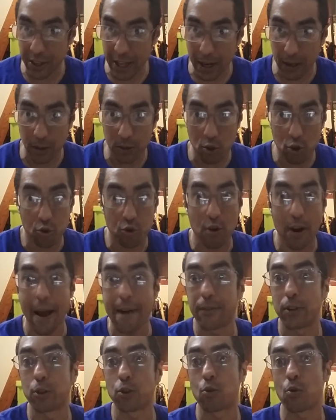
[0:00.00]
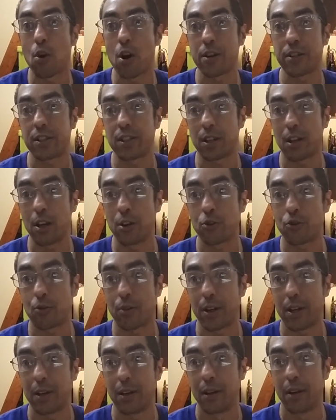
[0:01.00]
that traveled across the
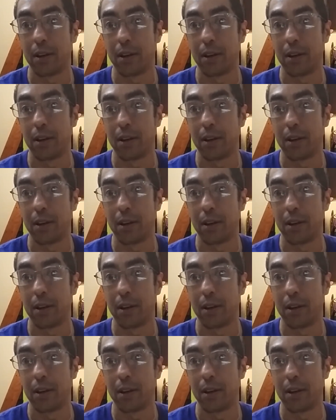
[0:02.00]
country.